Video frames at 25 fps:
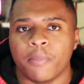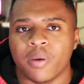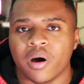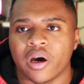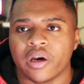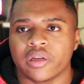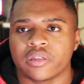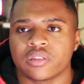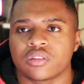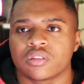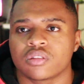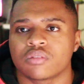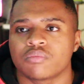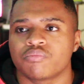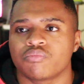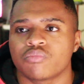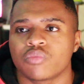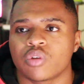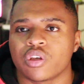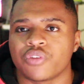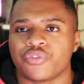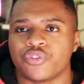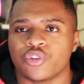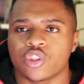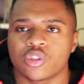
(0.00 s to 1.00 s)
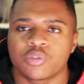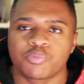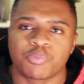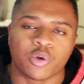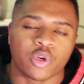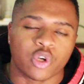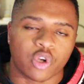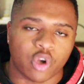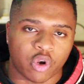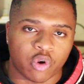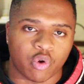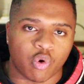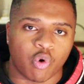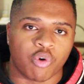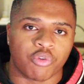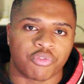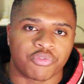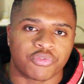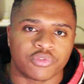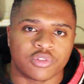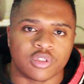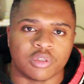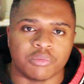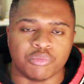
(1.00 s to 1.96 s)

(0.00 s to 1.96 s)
But if you just put it on off,